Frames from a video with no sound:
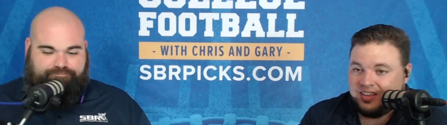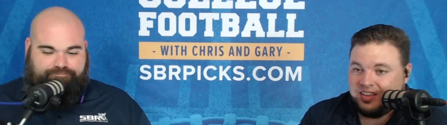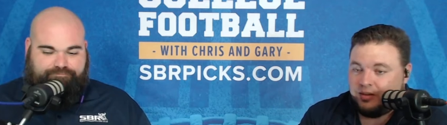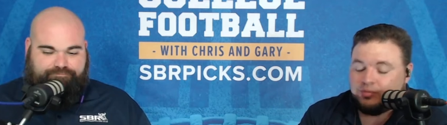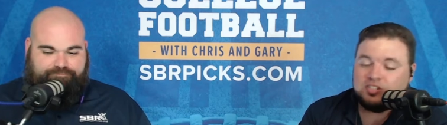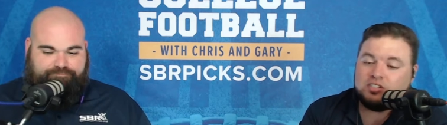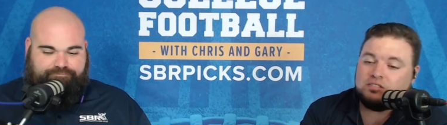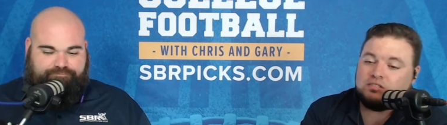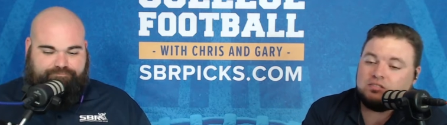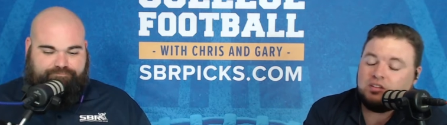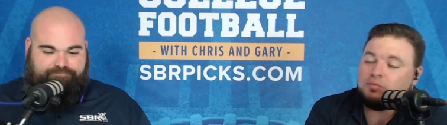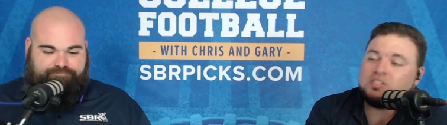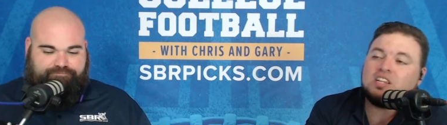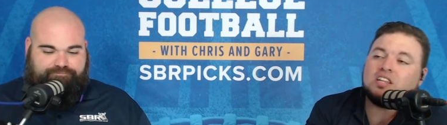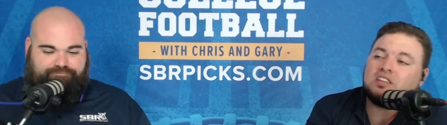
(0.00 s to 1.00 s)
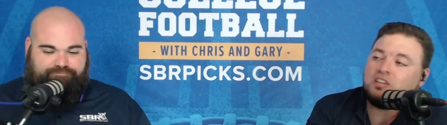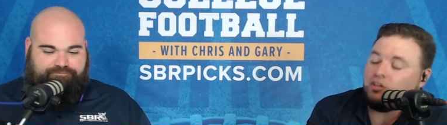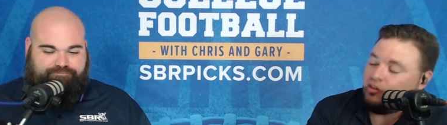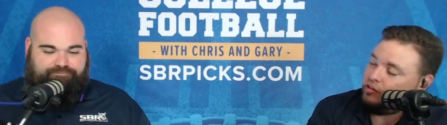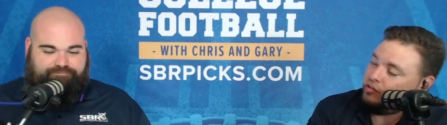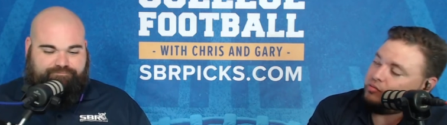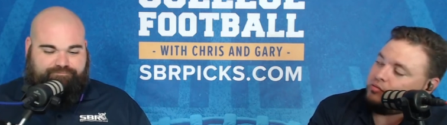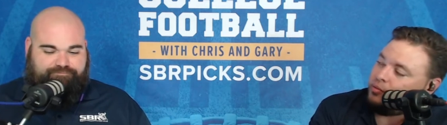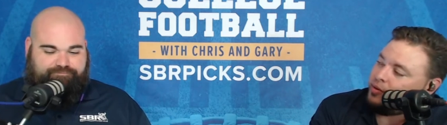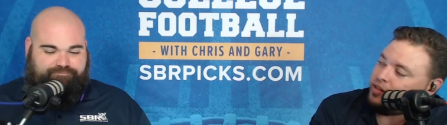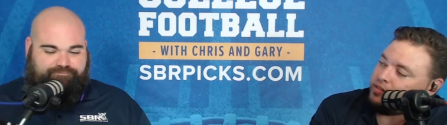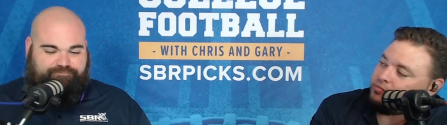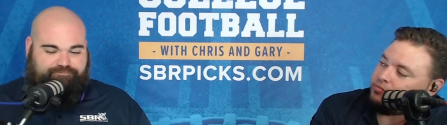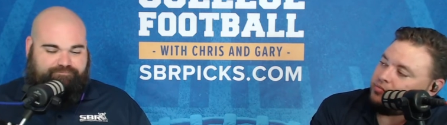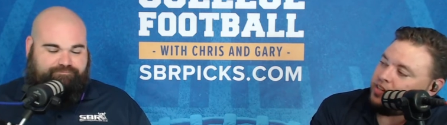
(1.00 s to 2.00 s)
Speaker 1: was just there was nothing good about
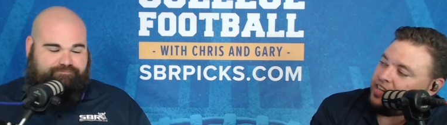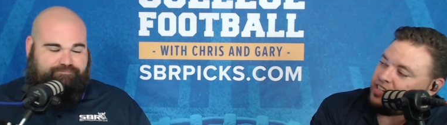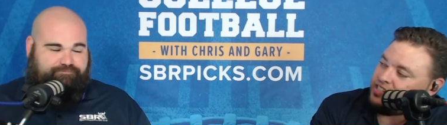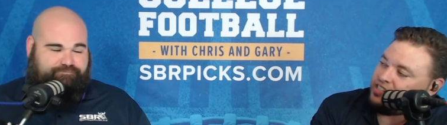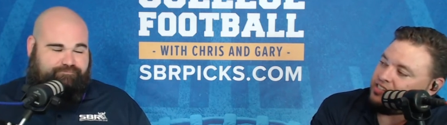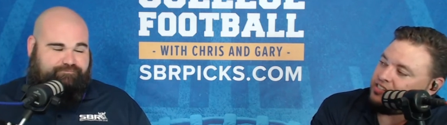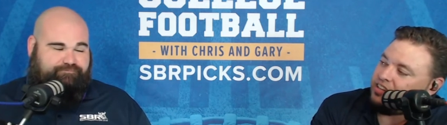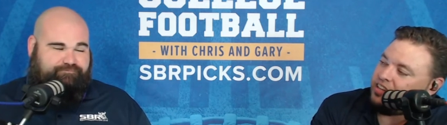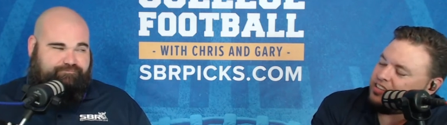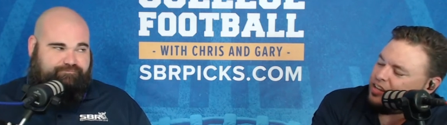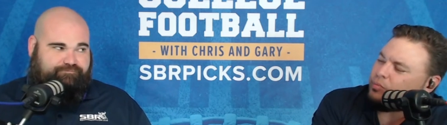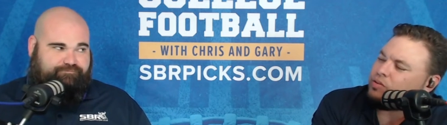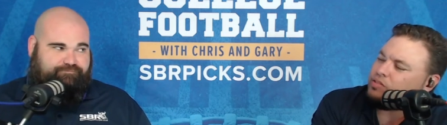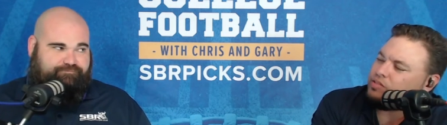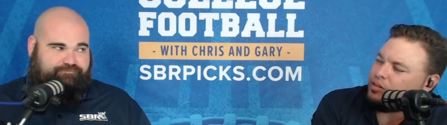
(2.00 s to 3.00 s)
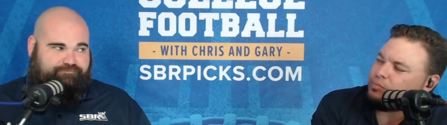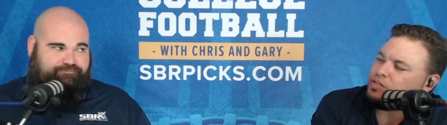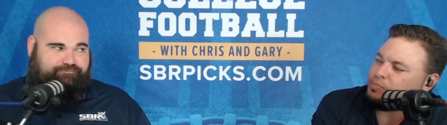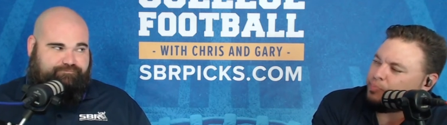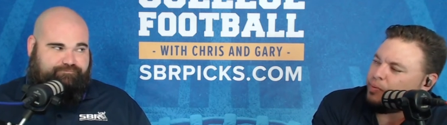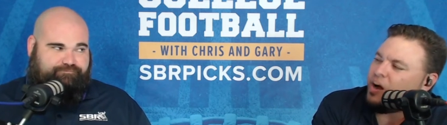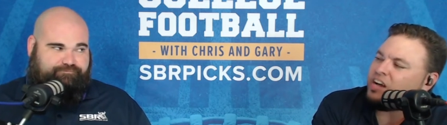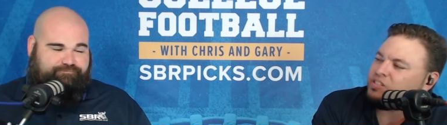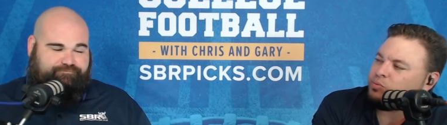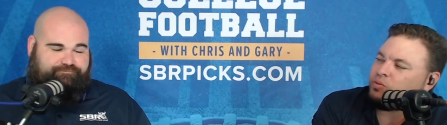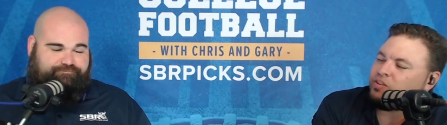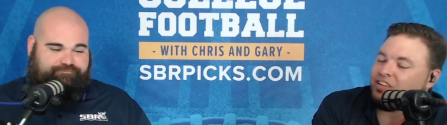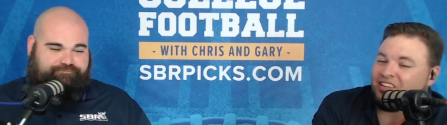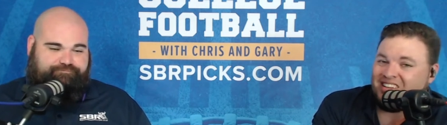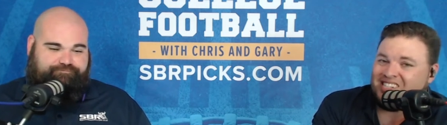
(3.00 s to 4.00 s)
last season. Like there were there were spots where
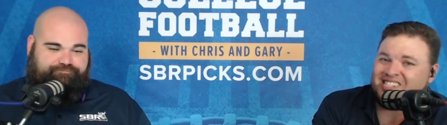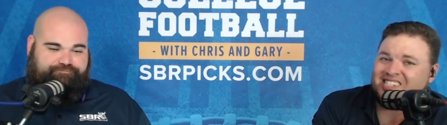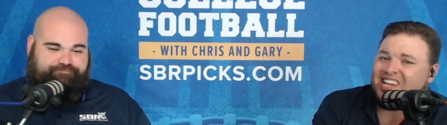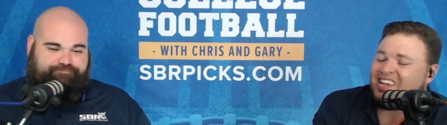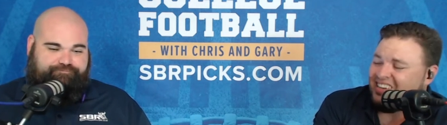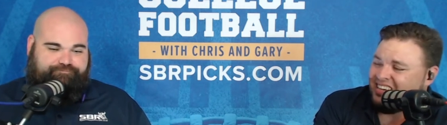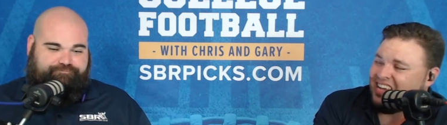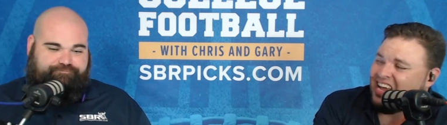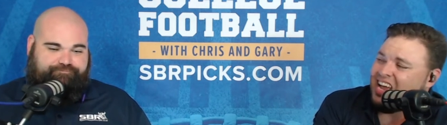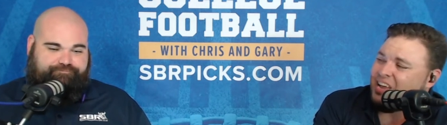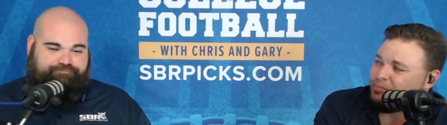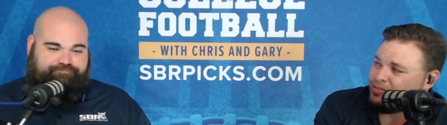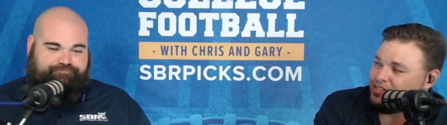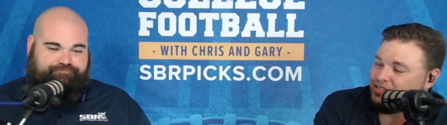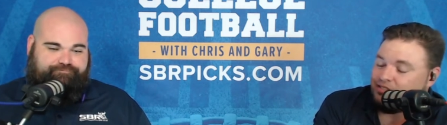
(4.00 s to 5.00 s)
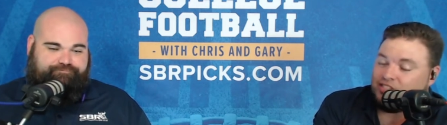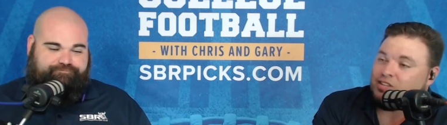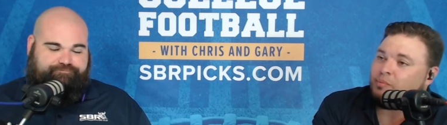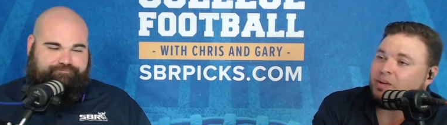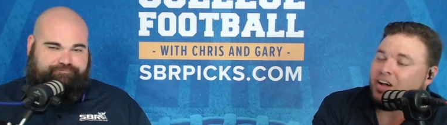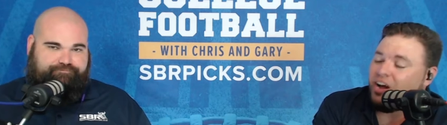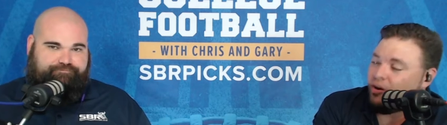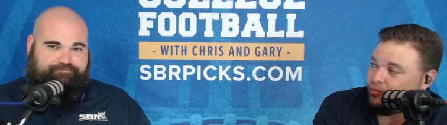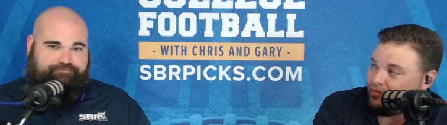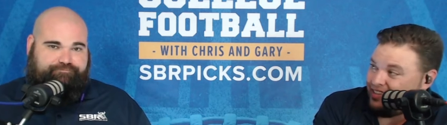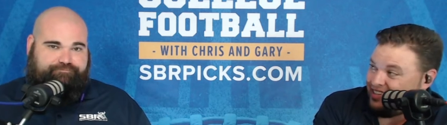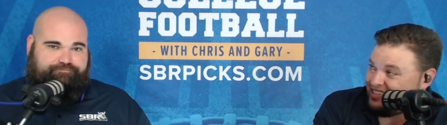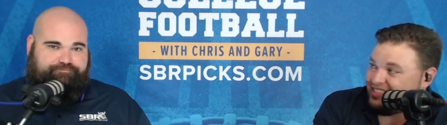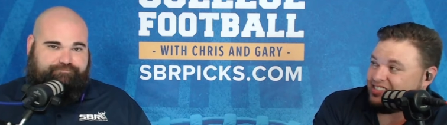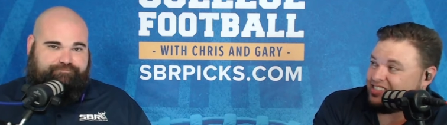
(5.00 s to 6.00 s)
they like stayed in games somehow, like
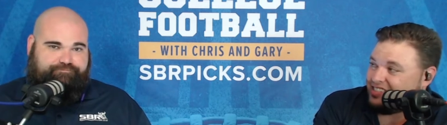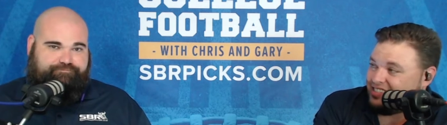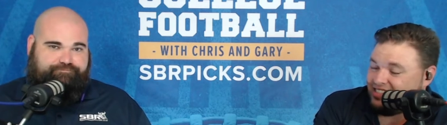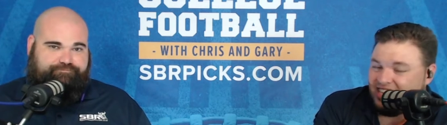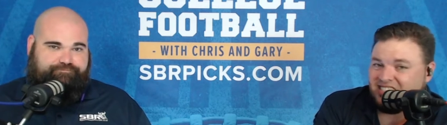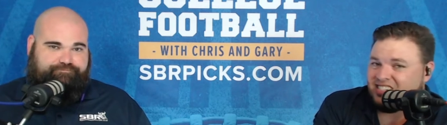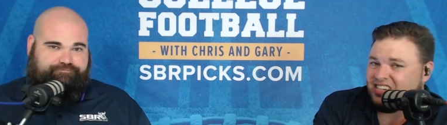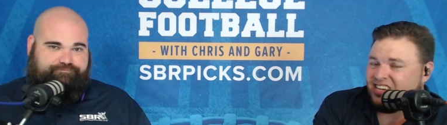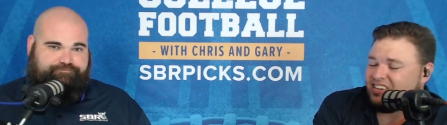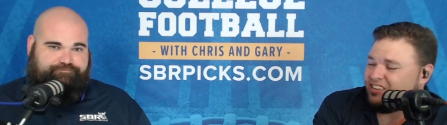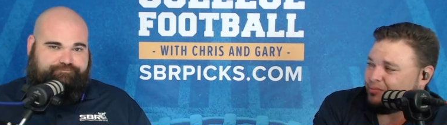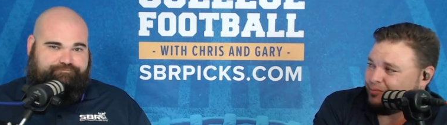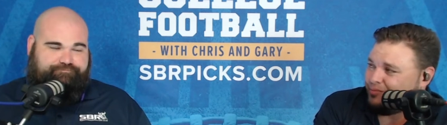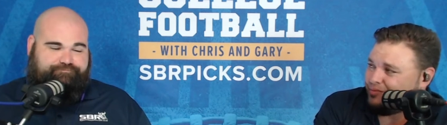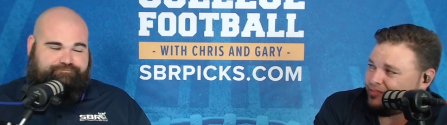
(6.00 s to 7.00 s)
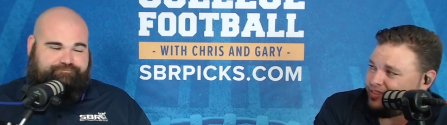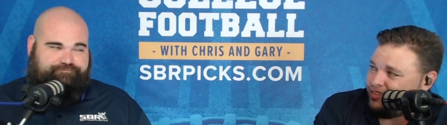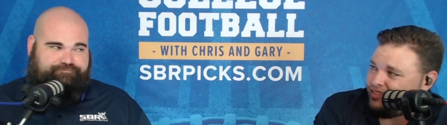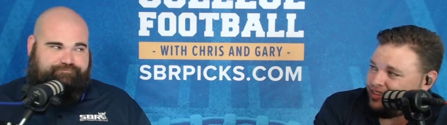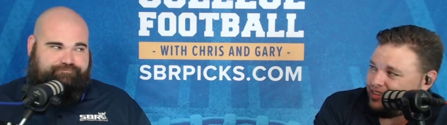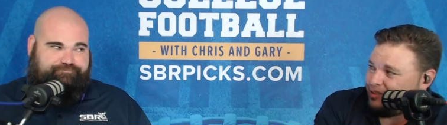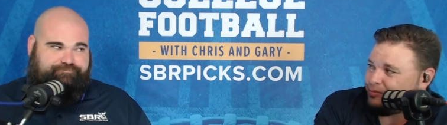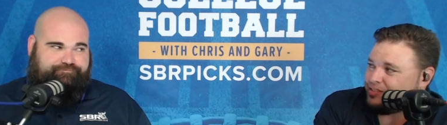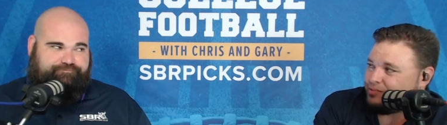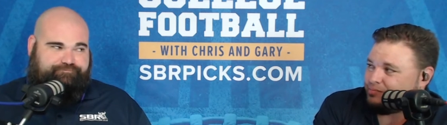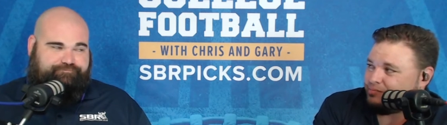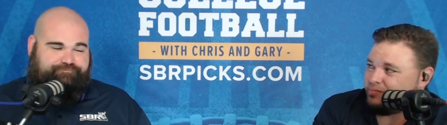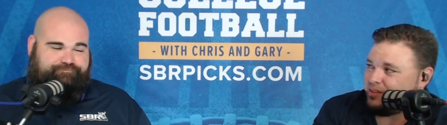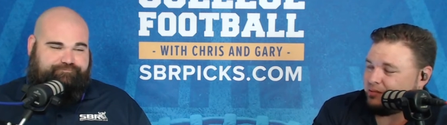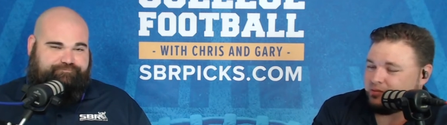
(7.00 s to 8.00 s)
Texas A and M. Like that was
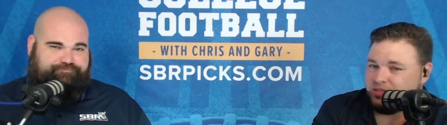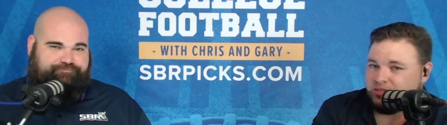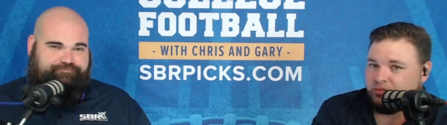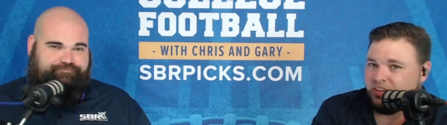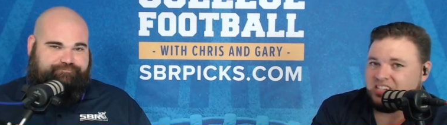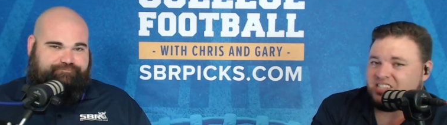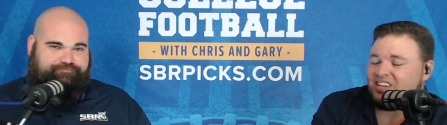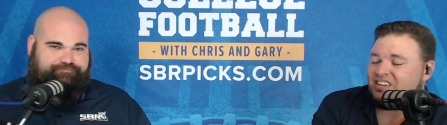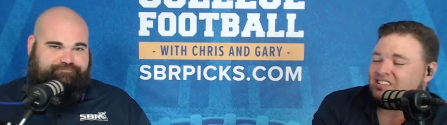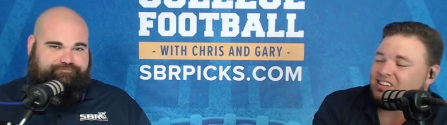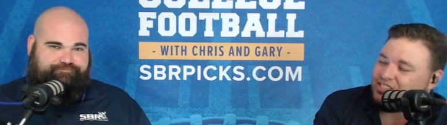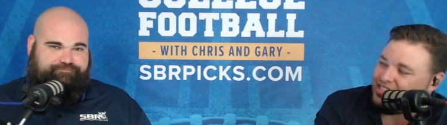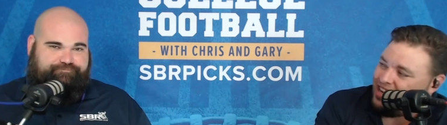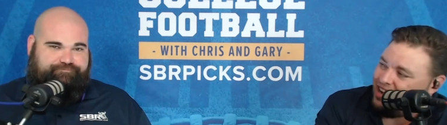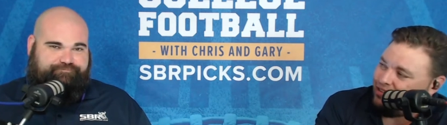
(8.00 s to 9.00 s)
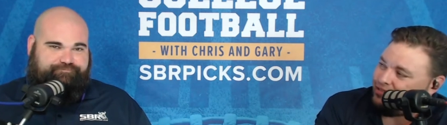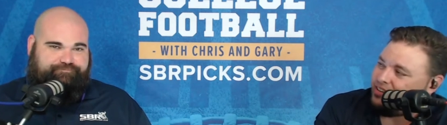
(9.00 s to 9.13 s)
that was less than a touchdown.